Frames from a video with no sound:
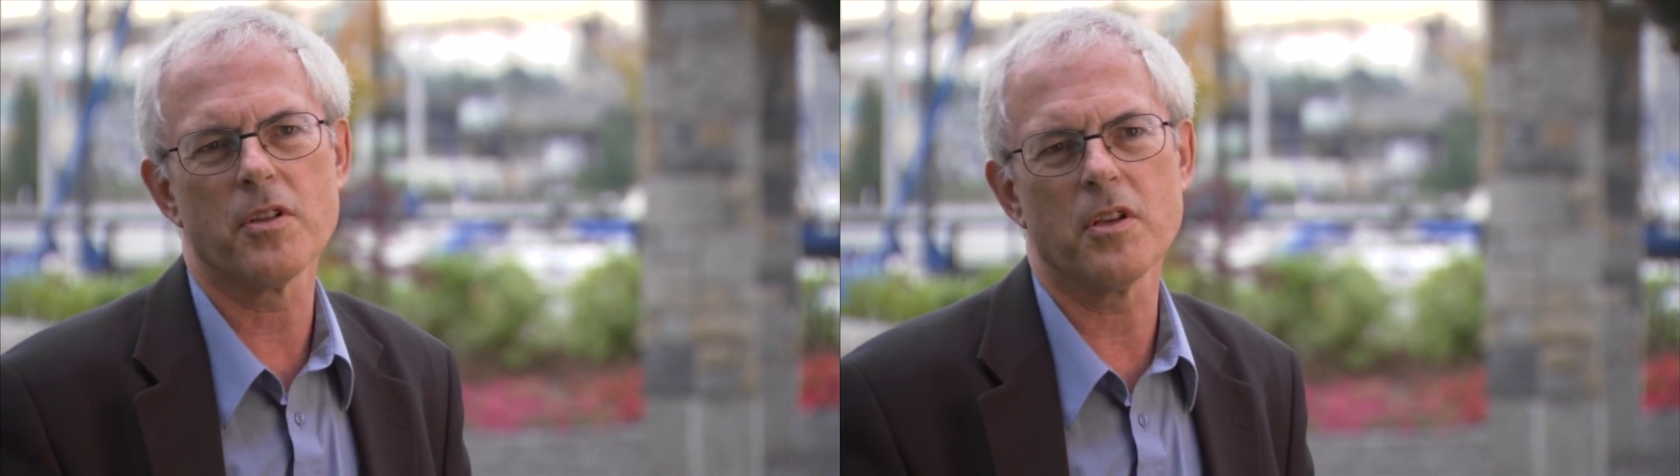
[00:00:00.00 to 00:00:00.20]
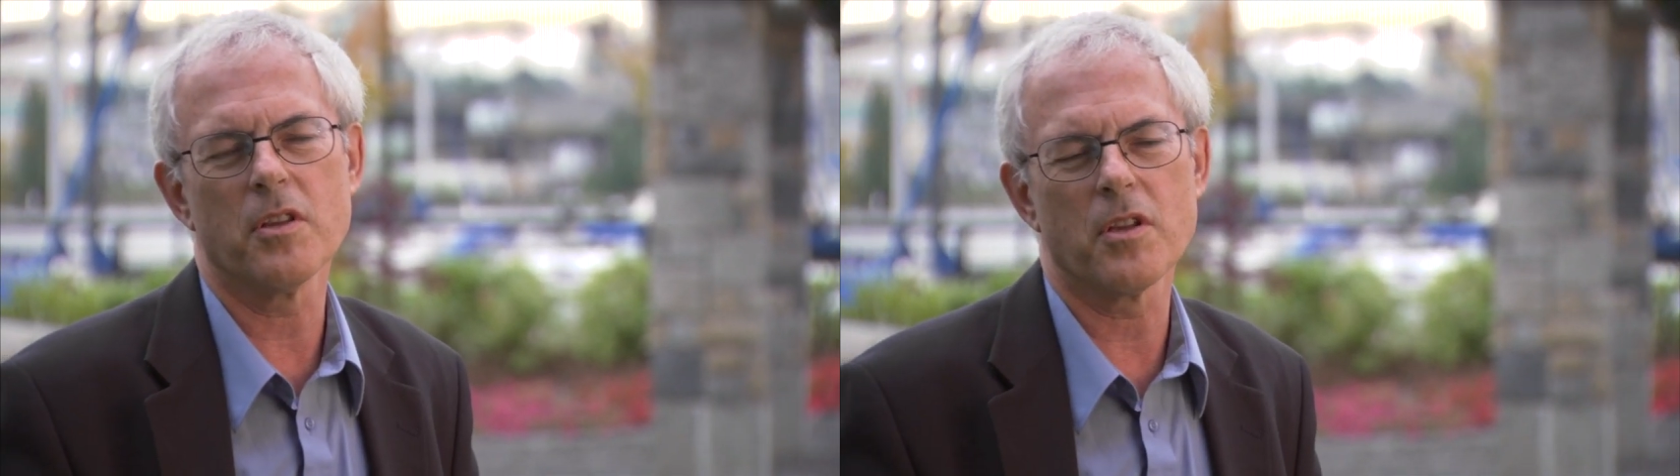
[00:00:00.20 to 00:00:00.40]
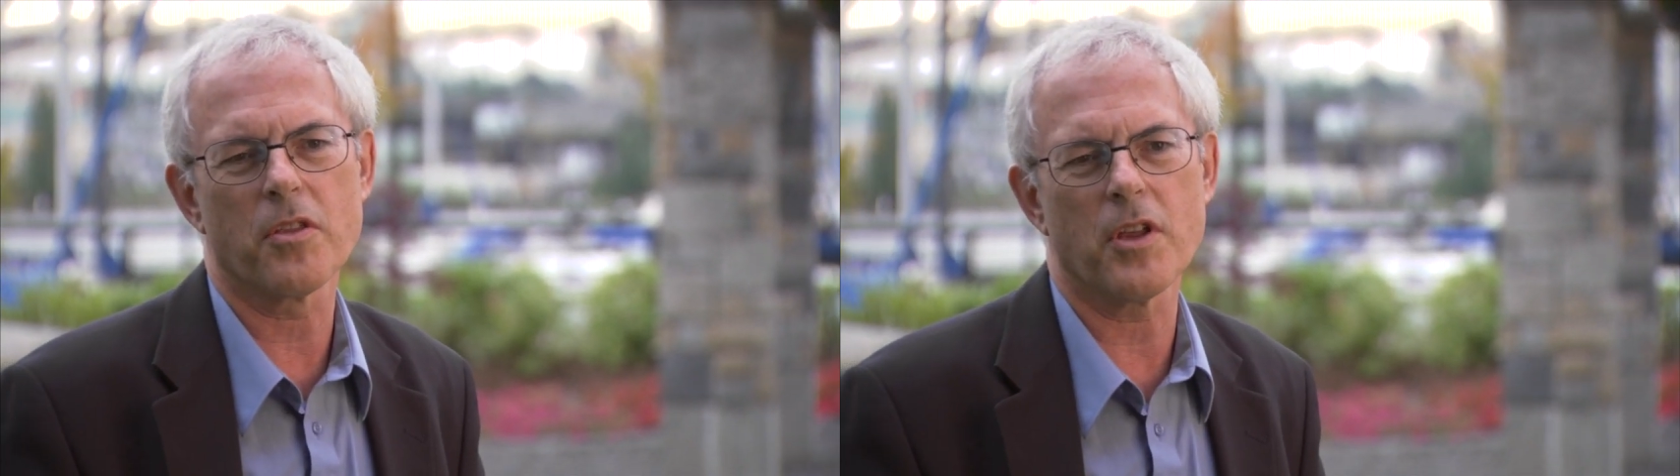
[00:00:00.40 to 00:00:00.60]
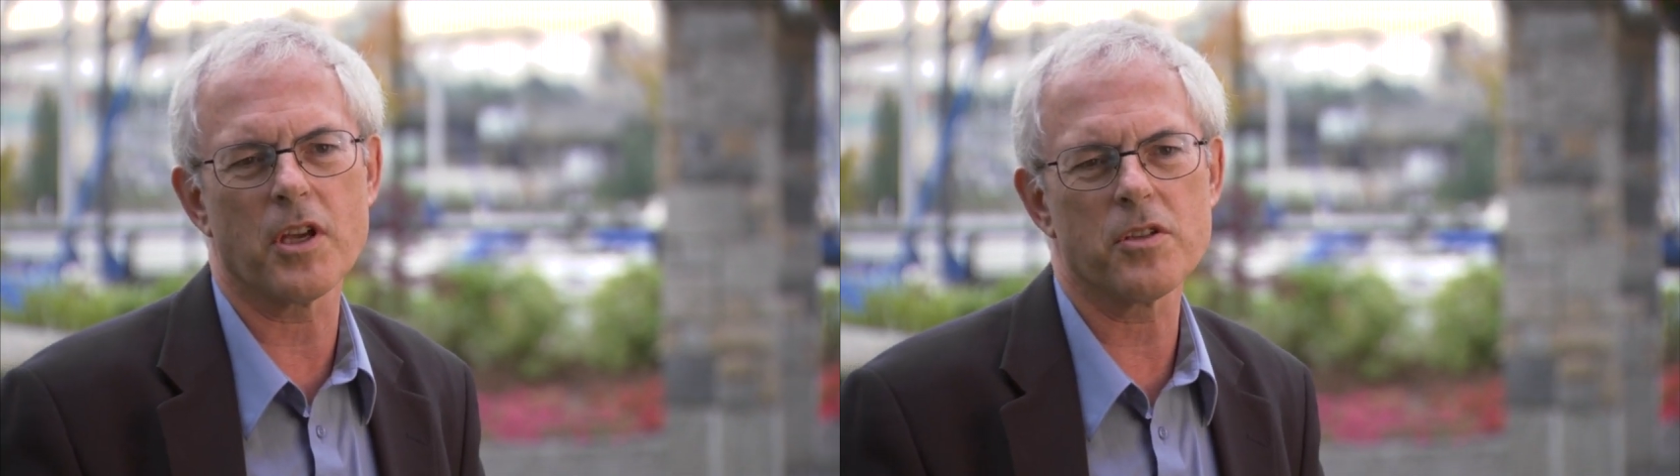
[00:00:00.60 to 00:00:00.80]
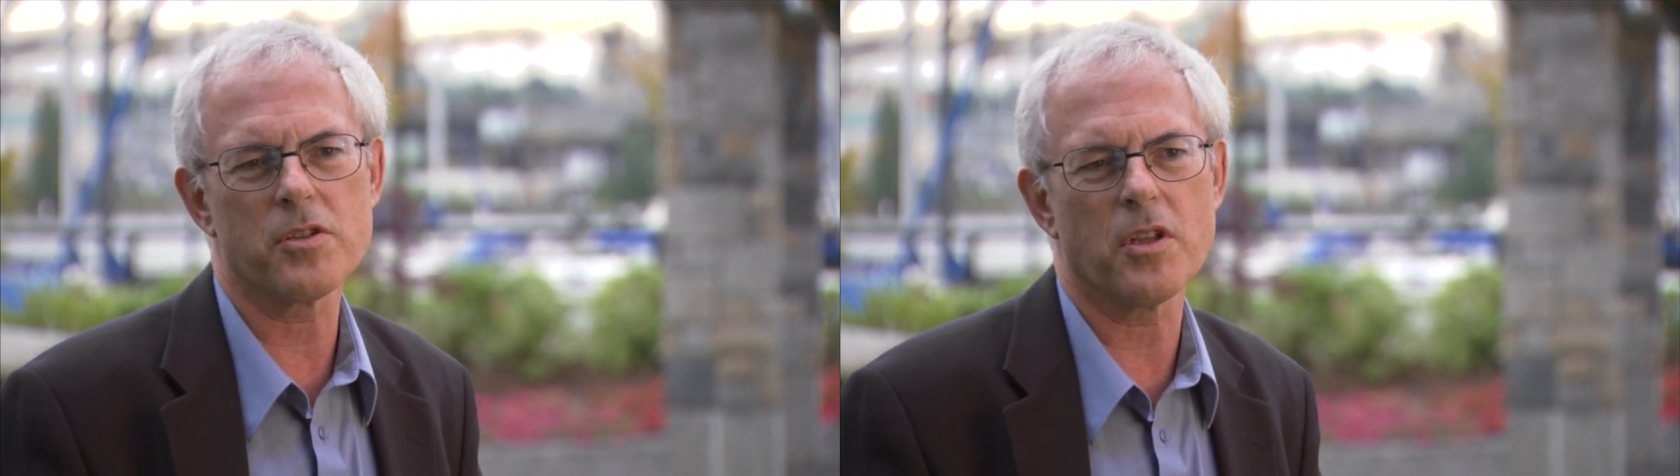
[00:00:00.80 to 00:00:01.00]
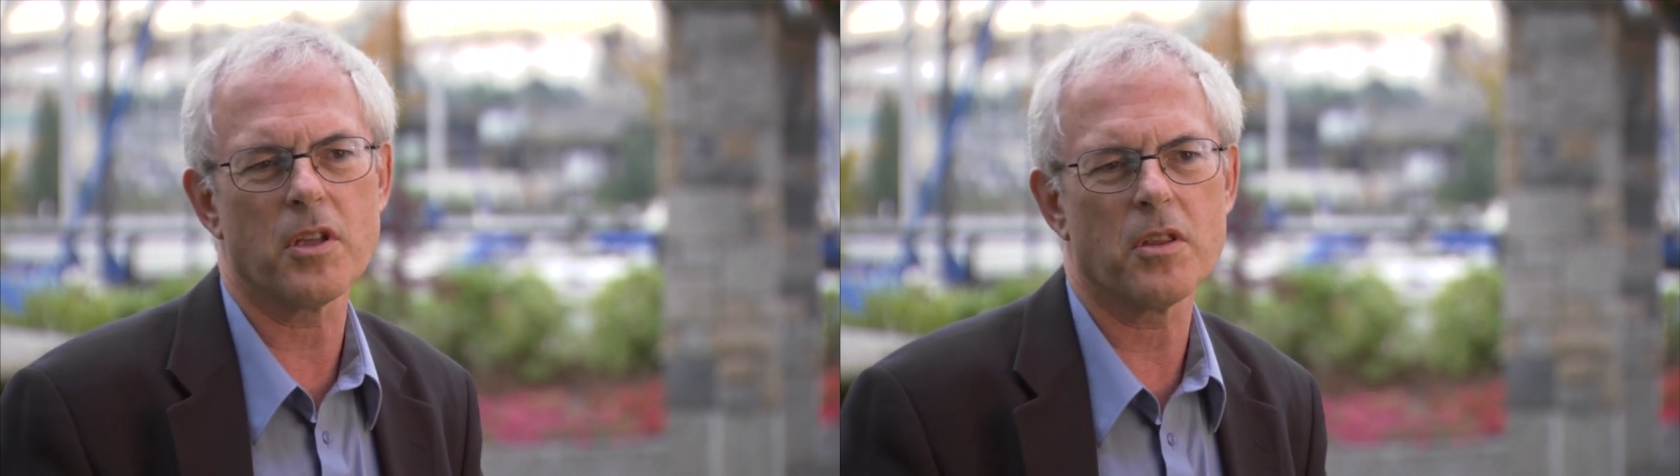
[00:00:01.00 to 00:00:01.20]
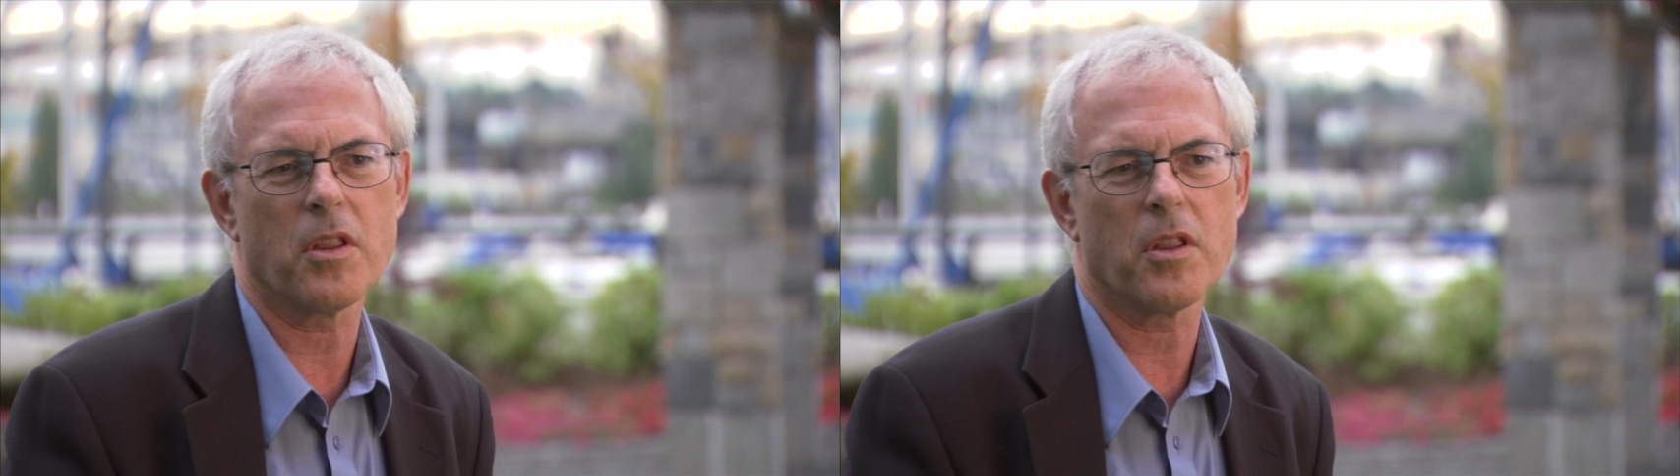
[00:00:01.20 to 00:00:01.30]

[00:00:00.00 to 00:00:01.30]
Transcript: the things that